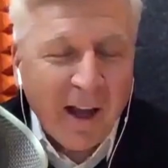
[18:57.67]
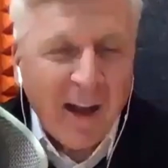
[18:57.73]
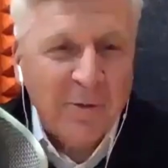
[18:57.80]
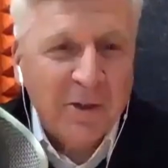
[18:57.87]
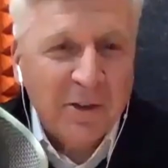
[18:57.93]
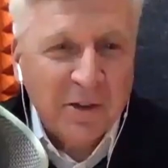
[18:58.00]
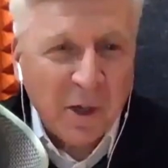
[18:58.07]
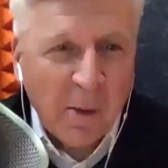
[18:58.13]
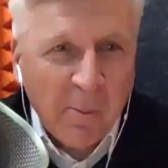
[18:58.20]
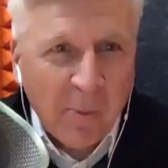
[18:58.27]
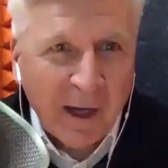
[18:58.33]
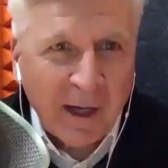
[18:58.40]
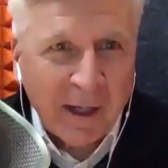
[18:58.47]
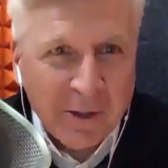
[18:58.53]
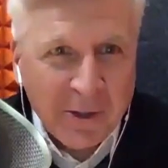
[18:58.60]
have
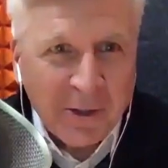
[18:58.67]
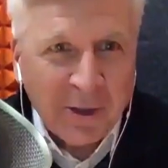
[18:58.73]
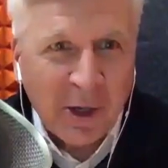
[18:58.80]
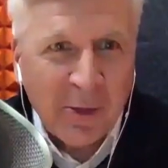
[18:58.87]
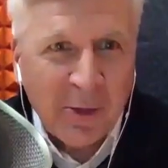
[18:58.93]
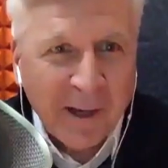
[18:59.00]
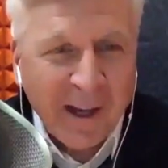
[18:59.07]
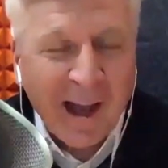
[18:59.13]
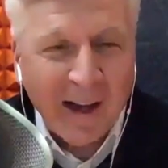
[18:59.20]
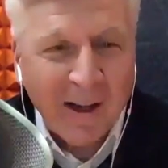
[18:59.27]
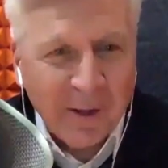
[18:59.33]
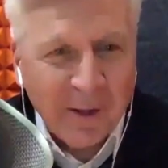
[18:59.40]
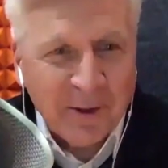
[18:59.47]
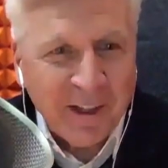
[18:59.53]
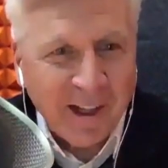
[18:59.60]
somebody show me how to
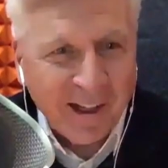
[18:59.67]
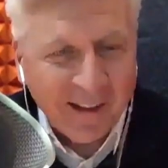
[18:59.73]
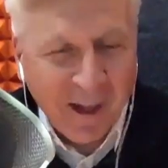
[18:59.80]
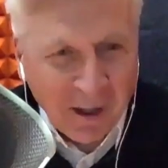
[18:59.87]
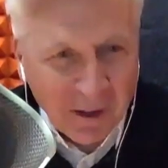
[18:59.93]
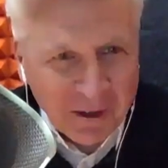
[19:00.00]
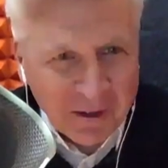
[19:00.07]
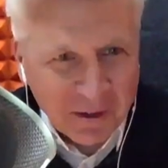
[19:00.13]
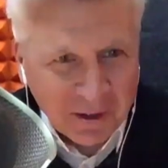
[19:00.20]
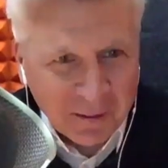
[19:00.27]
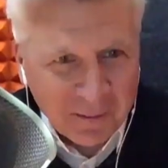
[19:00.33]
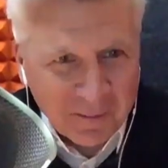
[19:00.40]
use technology.